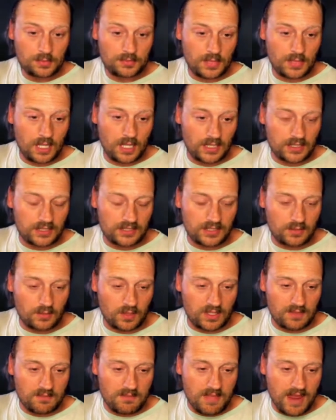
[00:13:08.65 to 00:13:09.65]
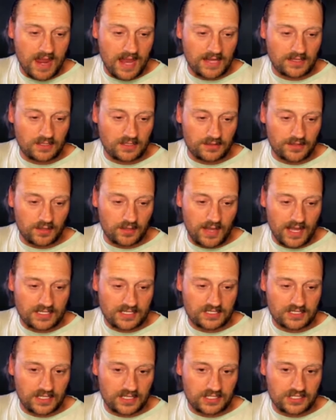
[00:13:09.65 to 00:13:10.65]
You do want a manual, though,
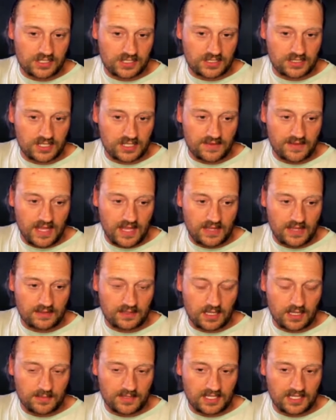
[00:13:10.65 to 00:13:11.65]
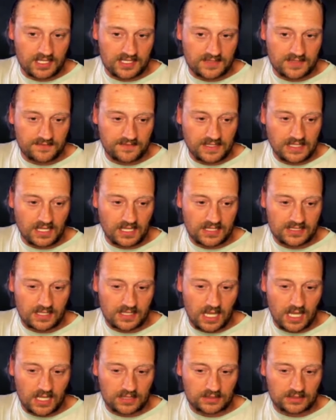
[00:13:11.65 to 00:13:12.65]
actually. I should have done that because if he does
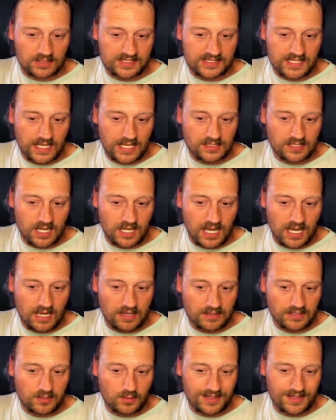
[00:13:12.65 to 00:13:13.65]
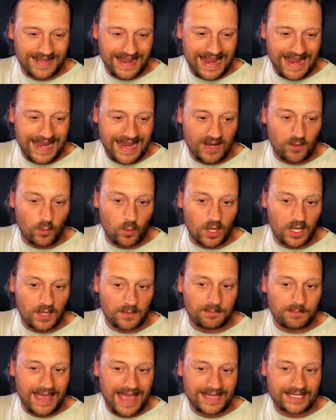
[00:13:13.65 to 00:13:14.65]
lock Lysandra out, you want an
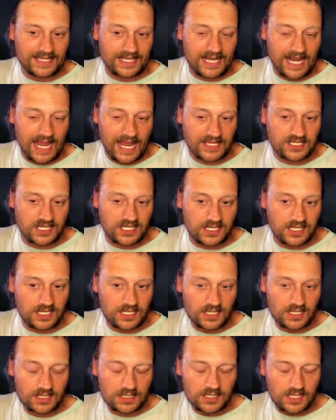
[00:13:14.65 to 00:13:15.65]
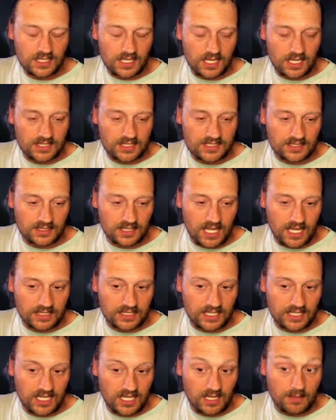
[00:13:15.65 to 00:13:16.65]
A1 back at Hedgy to lock
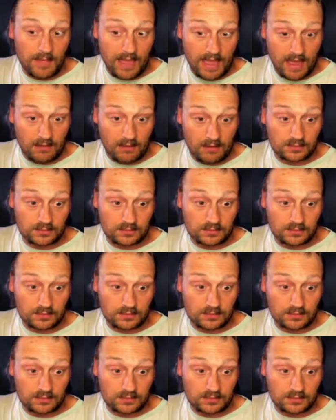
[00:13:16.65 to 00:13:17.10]
him out.